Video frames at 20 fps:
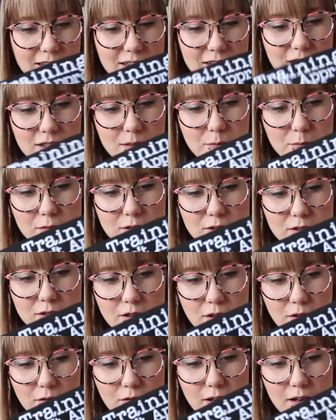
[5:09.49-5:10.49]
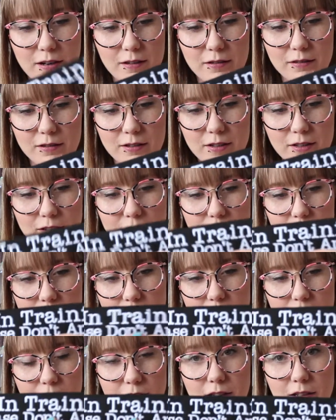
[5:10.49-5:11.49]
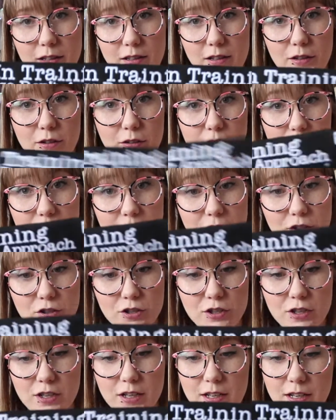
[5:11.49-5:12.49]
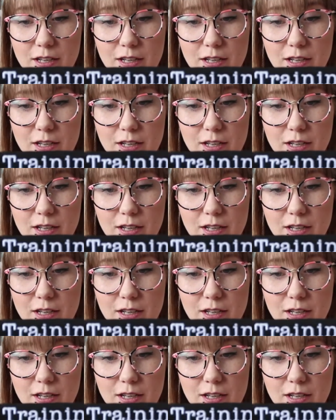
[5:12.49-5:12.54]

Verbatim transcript: clips around your leash.